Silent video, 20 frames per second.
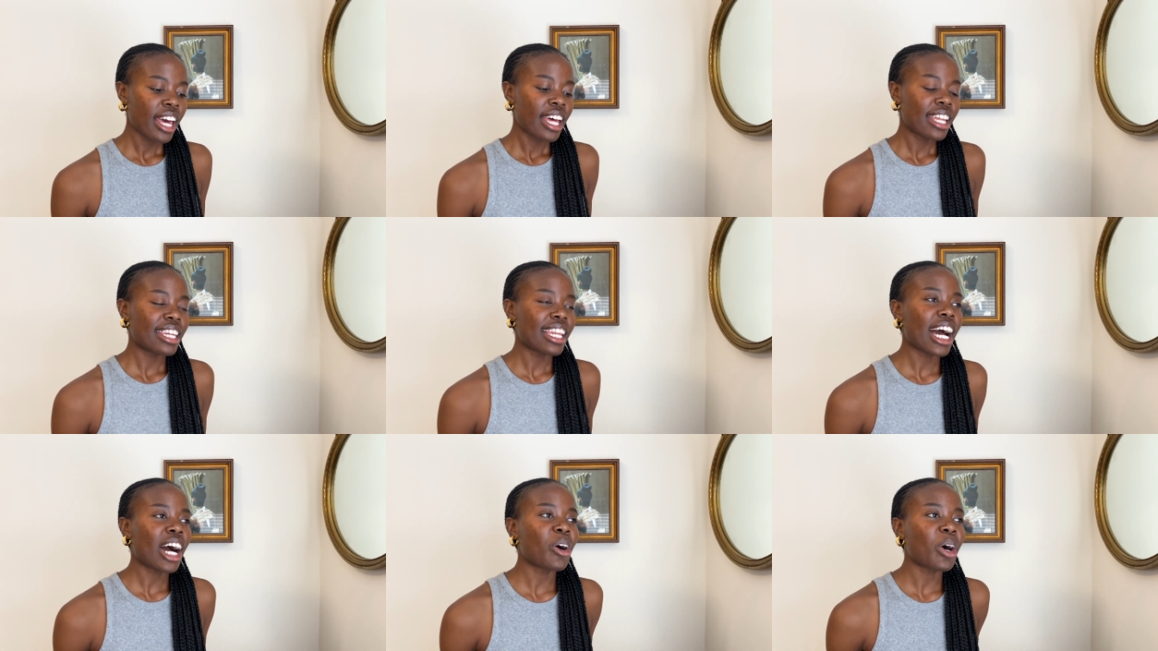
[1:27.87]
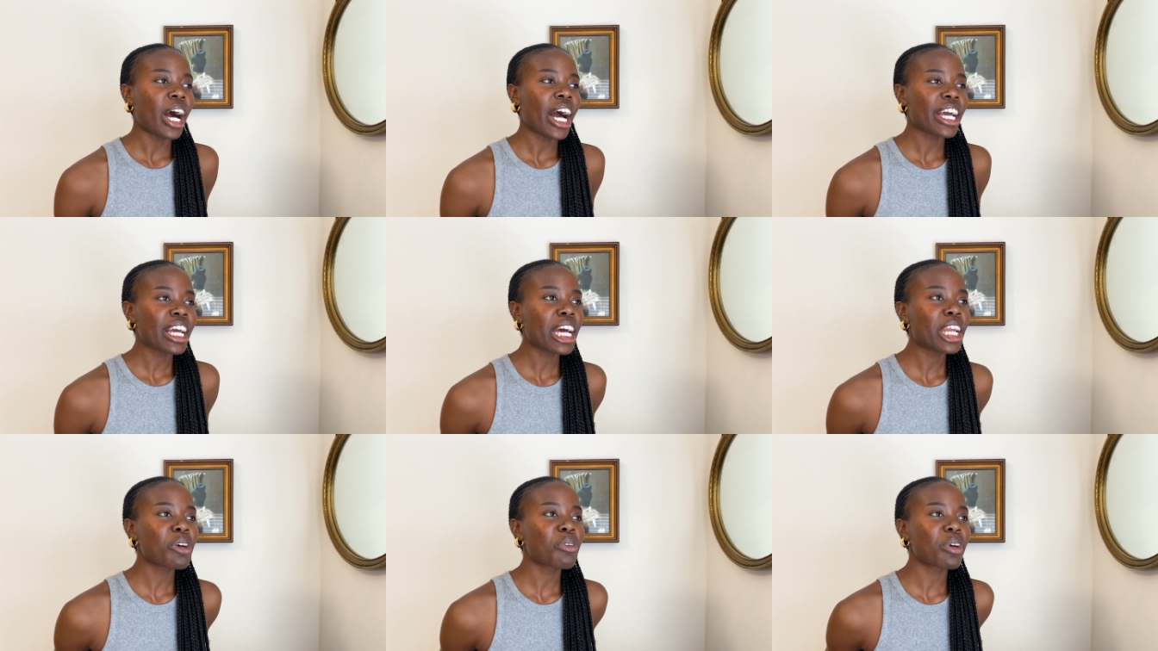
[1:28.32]
Now I
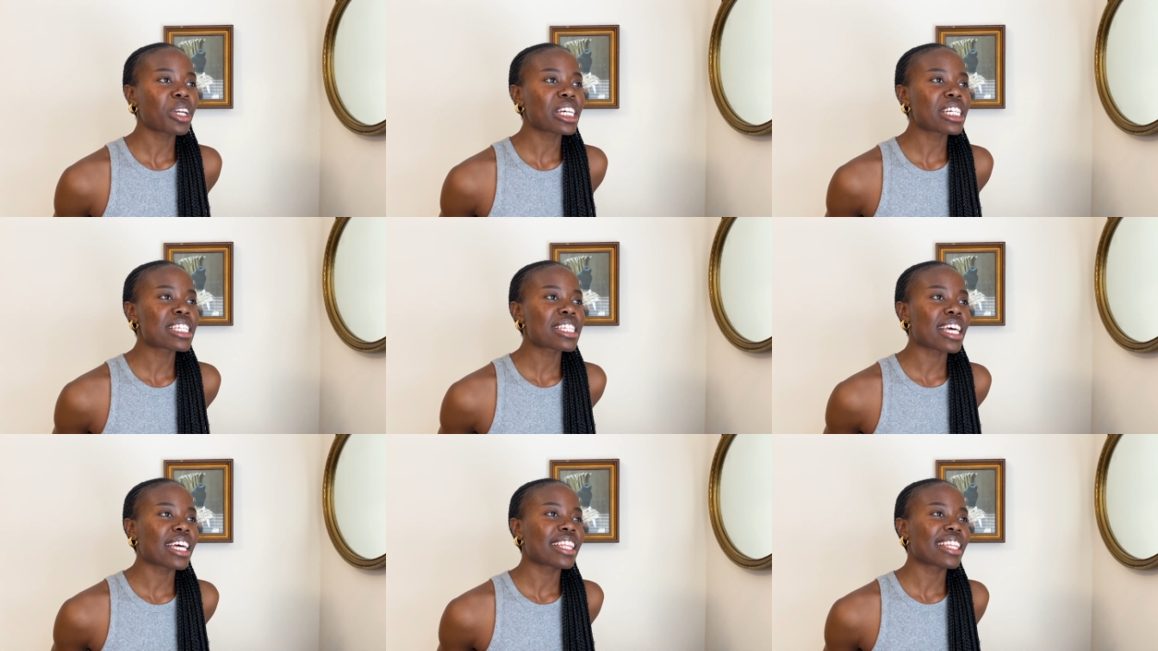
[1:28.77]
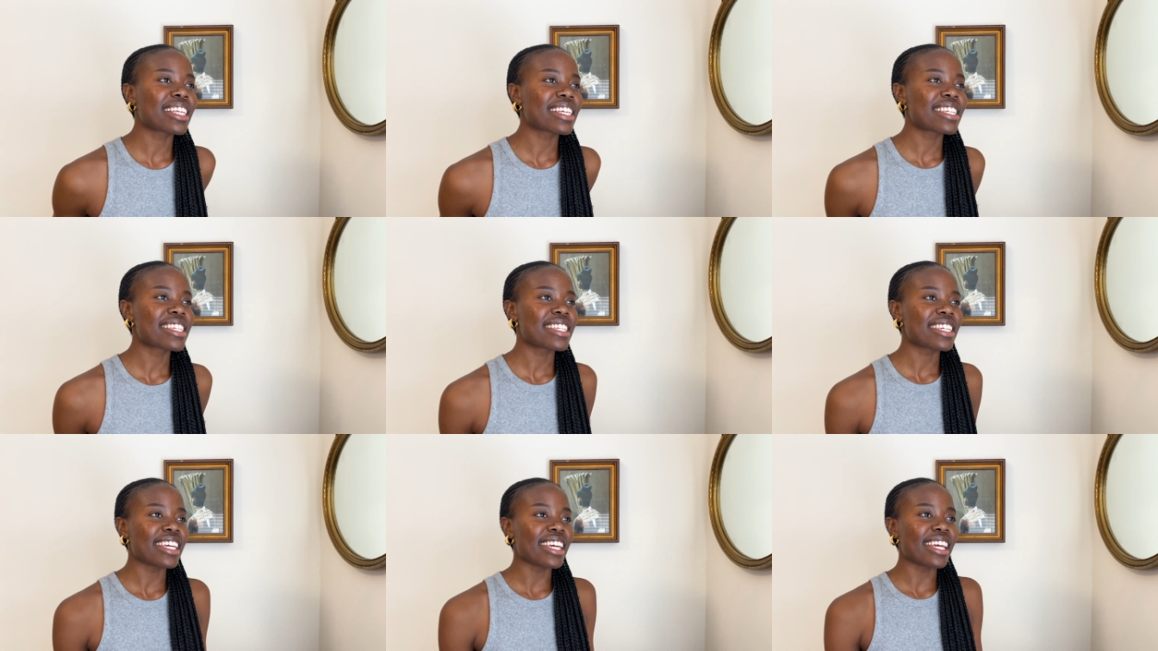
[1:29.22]
kind of want to set the
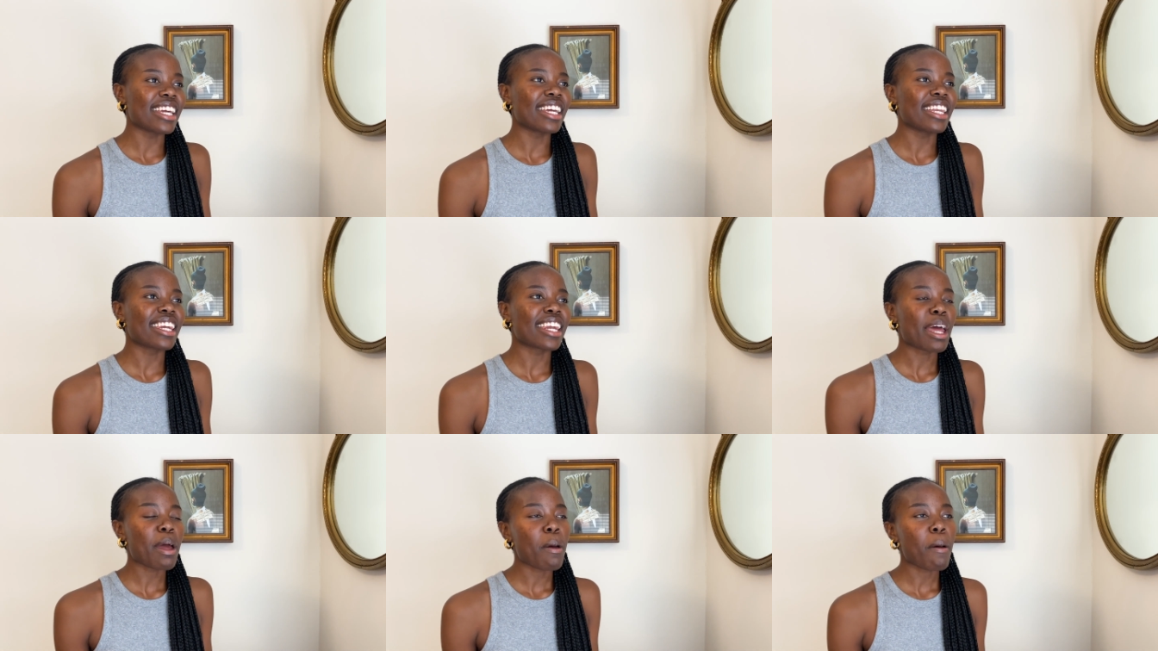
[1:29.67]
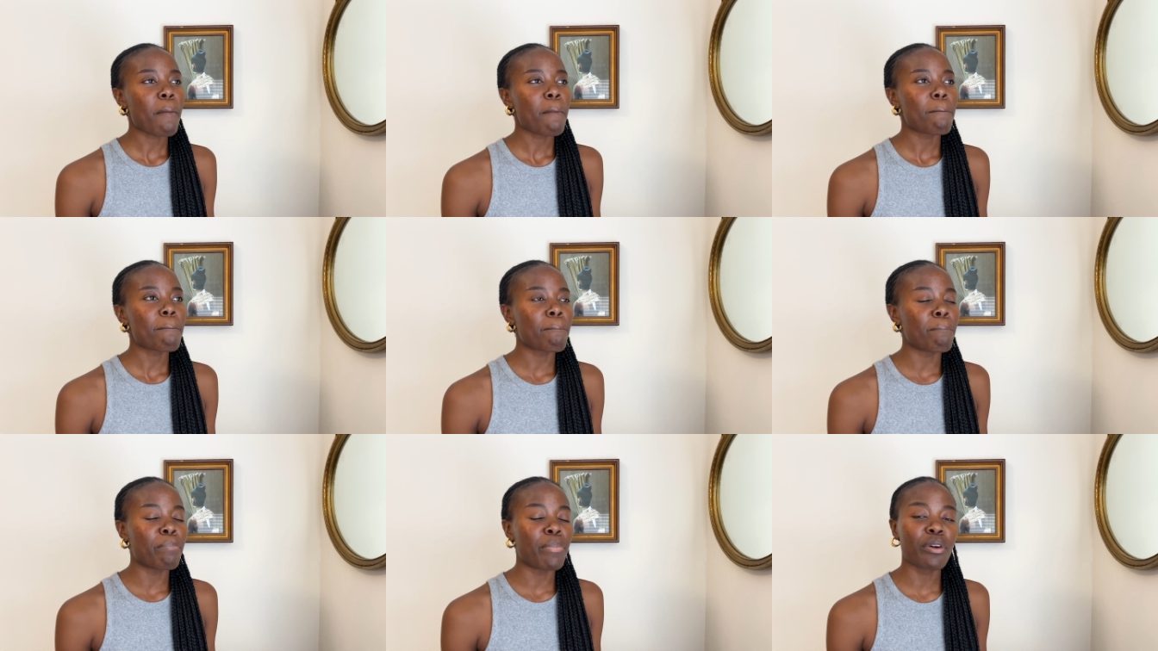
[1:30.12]
scene
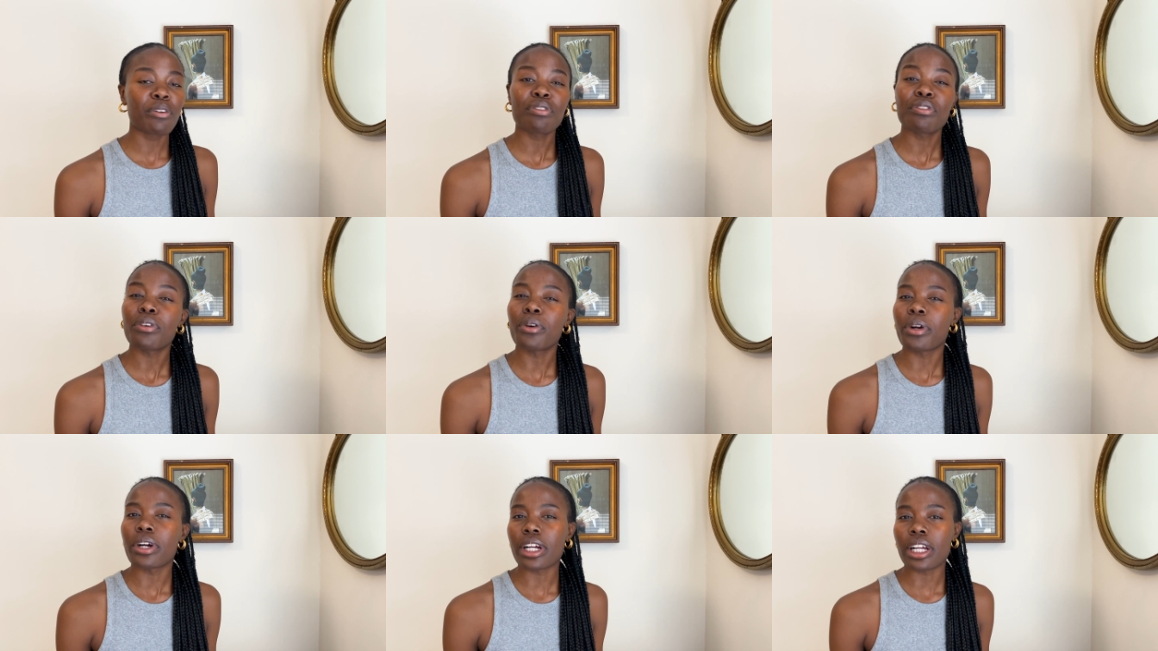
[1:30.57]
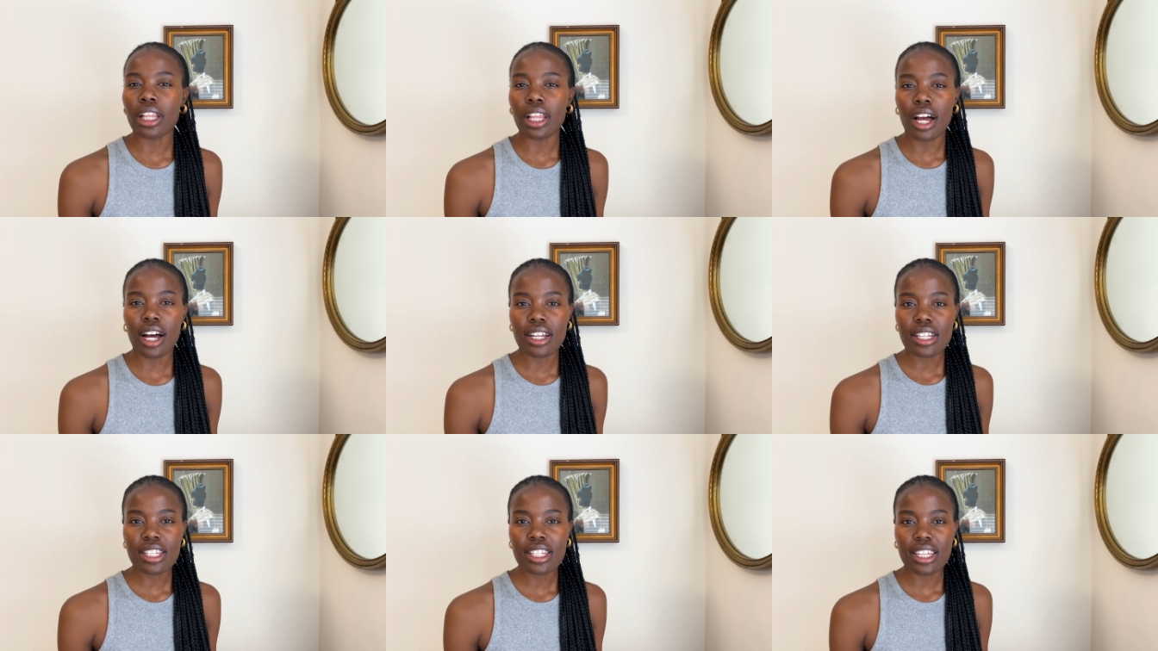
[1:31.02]
before
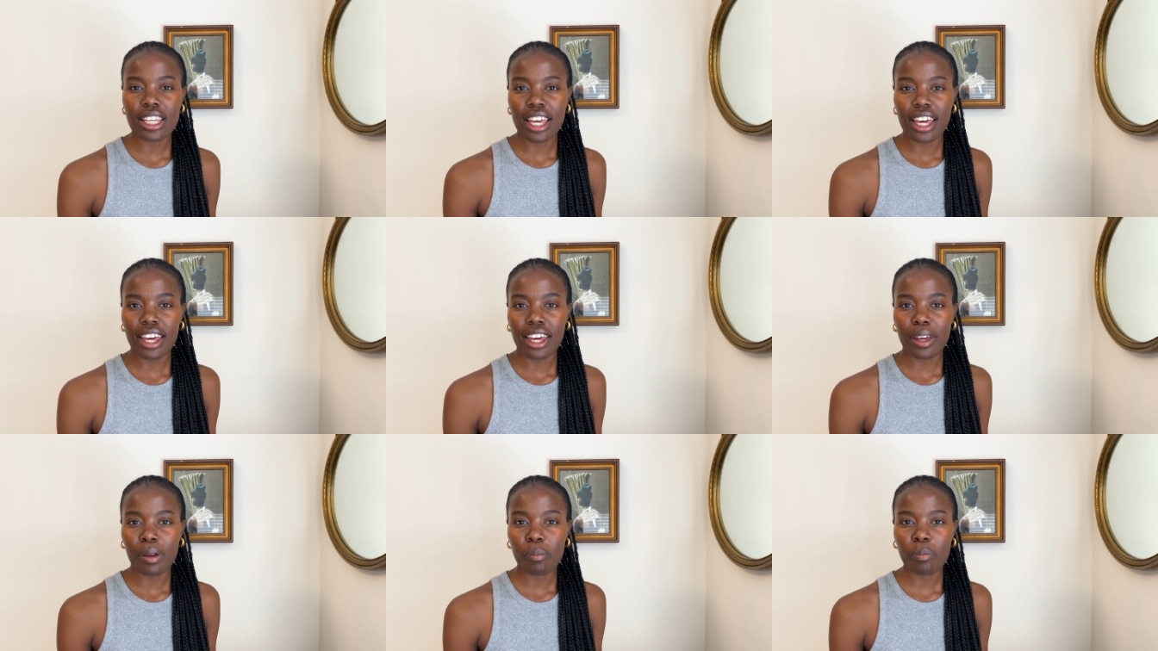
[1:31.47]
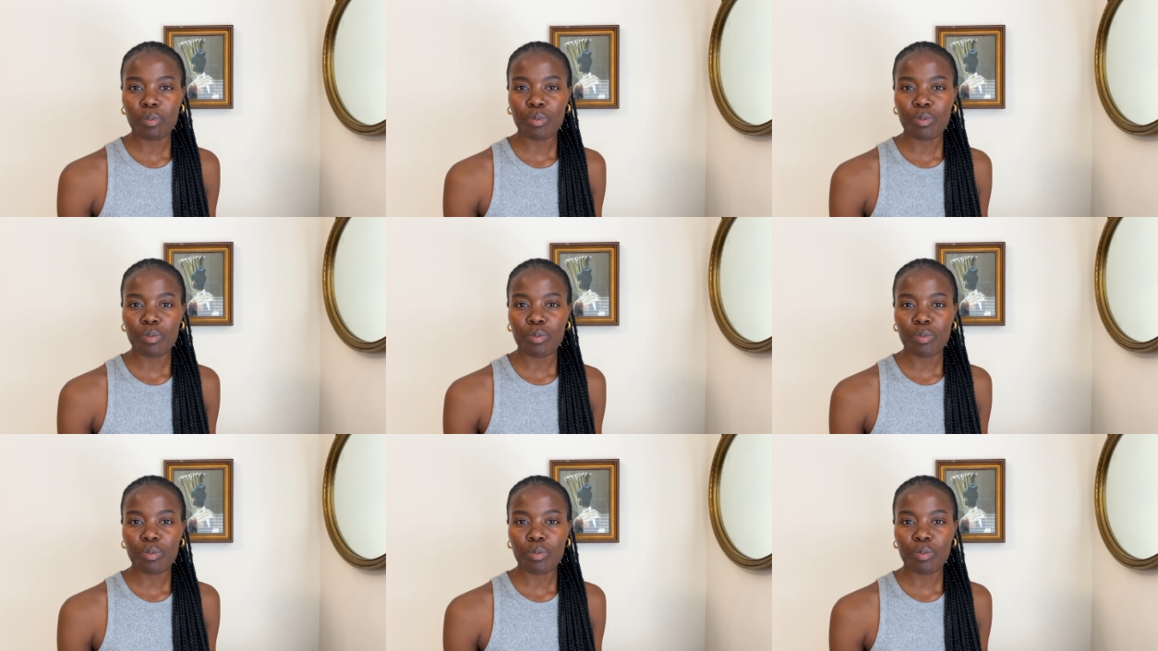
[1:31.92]
Glossier,